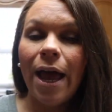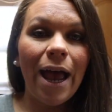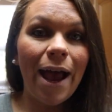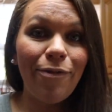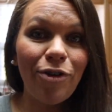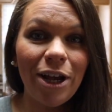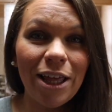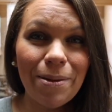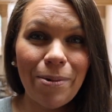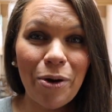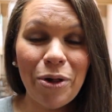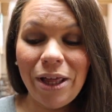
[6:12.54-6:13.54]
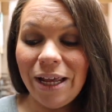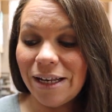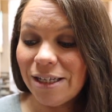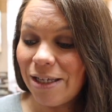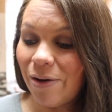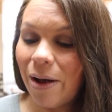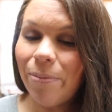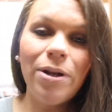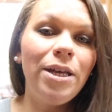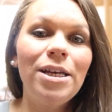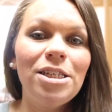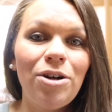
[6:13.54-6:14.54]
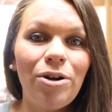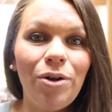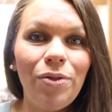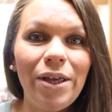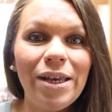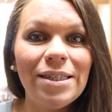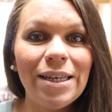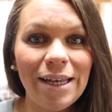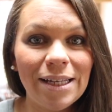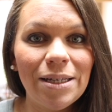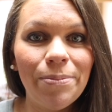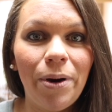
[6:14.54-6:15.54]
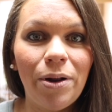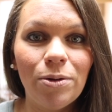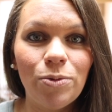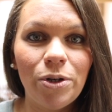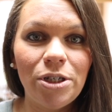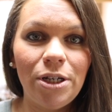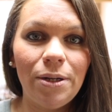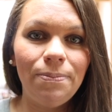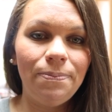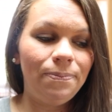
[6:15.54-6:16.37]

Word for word: after I get them all clean. So I'm going to get started on this and get some bottles washed up.